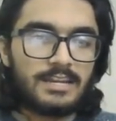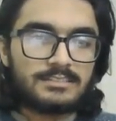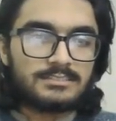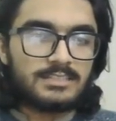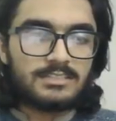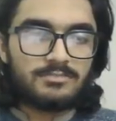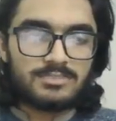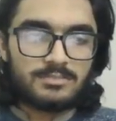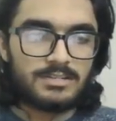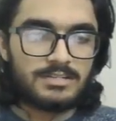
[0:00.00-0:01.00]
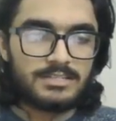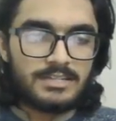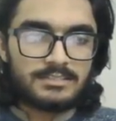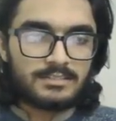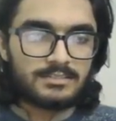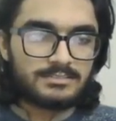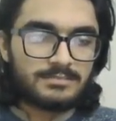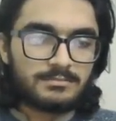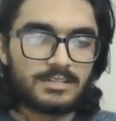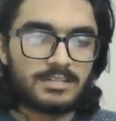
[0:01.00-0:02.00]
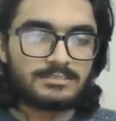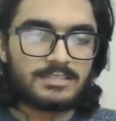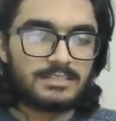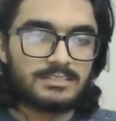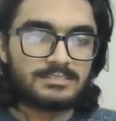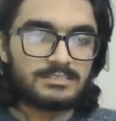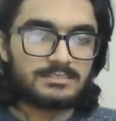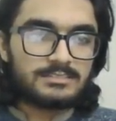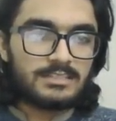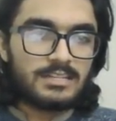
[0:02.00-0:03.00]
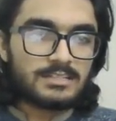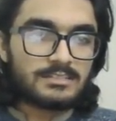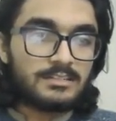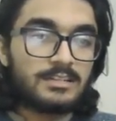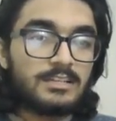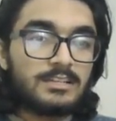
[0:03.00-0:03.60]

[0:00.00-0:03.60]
and set the visibility and the custom class and the CSS selector.